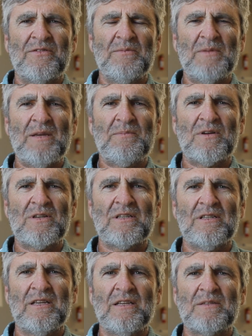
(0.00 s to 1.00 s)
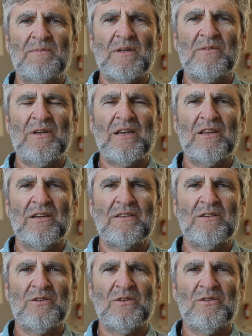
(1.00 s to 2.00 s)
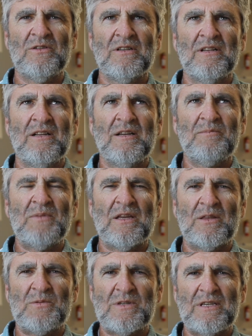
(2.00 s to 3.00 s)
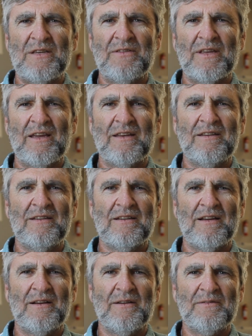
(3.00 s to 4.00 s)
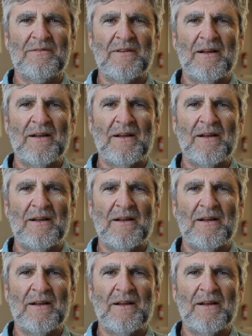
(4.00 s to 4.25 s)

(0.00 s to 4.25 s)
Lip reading: For me personally, it's been really good to be on the receiving end of